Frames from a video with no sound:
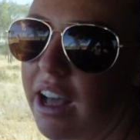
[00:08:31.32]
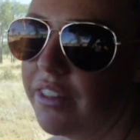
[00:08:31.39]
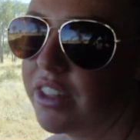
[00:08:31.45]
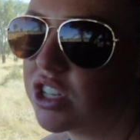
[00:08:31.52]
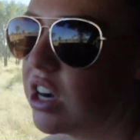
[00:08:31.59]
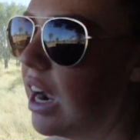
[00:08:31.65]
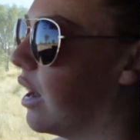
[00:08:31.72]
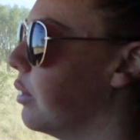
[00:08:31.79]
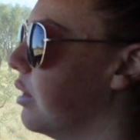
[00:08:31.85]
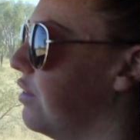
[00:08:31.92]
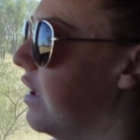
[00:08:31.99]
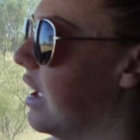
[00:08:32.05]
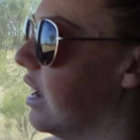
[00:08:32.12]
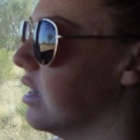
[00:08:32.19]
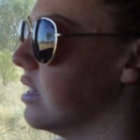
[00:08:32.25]
other track we
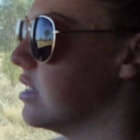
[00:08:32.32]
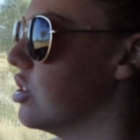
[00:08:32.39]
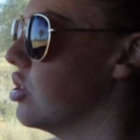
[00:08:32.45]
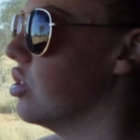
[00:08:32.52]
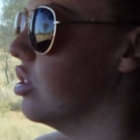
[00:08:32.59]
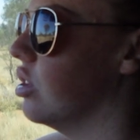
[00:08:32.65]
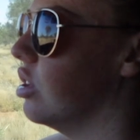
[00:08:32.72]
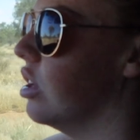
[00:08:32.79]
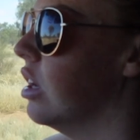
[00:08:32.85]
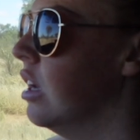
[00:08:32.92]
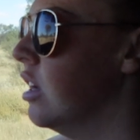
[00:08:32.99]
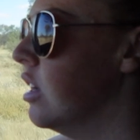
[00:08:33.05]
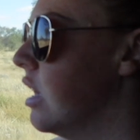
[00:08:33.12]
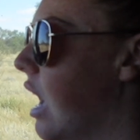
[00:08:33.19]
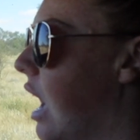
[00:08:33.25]
found to
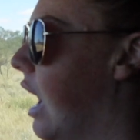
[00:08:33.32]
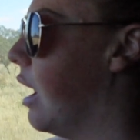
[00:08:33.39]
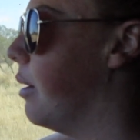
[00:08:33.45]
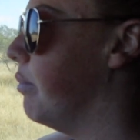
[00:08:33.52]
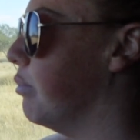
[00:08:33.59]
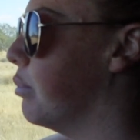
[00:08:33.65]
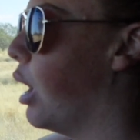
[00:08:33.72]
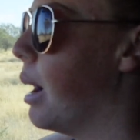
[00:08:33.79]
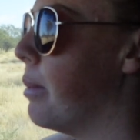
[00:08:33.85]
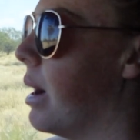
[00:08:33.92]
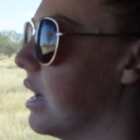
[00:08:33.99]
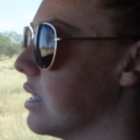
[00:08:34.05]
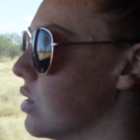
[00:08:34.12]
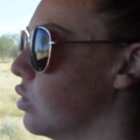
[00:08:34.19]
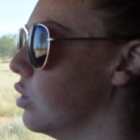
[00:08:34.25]

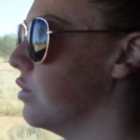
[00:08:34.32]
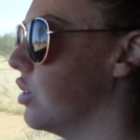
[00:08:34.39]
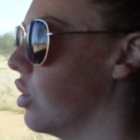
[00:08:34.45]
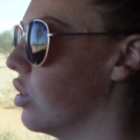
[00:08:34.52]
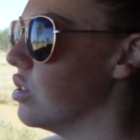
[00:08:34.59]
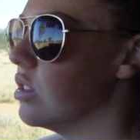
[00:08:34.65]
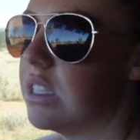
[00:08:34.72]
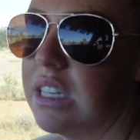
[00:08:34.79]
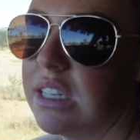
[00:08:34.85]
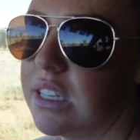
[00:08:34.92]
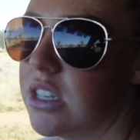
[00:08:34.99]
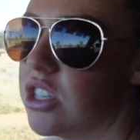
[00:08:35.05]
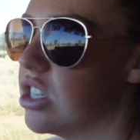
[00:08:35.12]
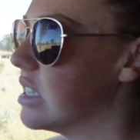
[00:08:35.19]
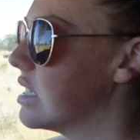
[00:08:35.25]
bypass all of those
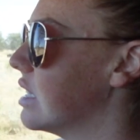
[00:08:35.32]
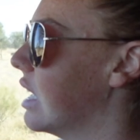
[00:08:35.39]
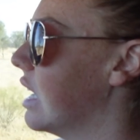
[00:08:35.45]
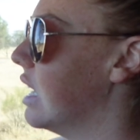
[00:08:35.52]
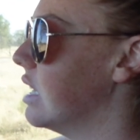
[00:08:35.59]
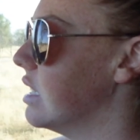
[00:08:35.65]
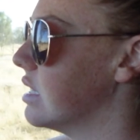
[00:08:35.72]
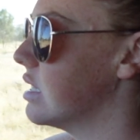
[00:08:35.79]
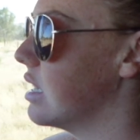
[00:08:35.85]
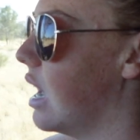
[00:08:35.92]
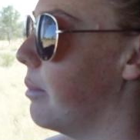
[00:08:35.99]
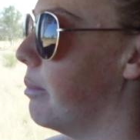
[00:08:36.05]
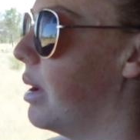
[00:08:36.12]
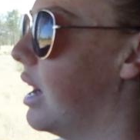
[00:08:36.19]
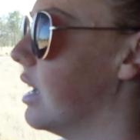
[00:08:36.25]
Indigenous land
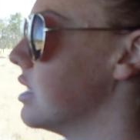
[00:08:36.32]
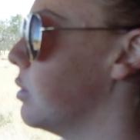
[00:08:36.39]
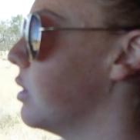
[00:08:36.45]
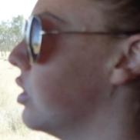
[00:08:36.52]
parts we